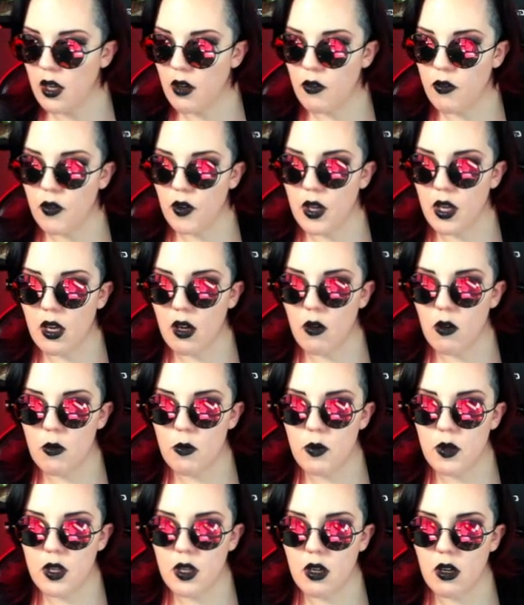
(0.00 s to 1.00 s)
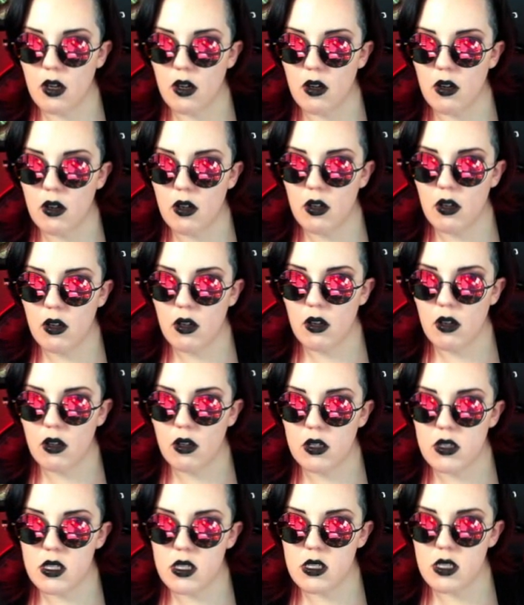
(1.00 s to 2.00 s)
if I go up here
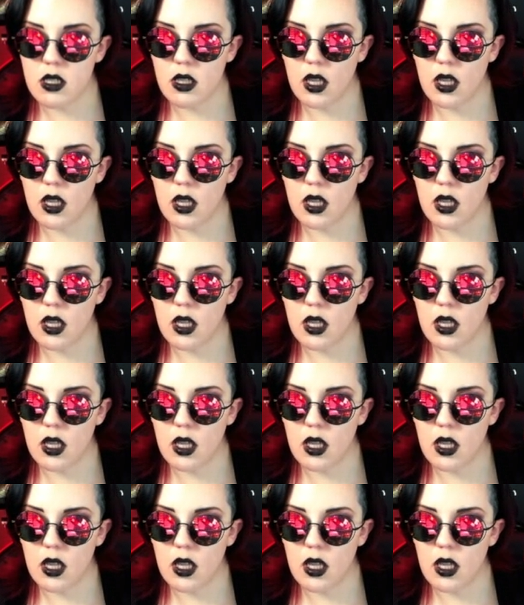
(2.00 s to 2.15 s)
to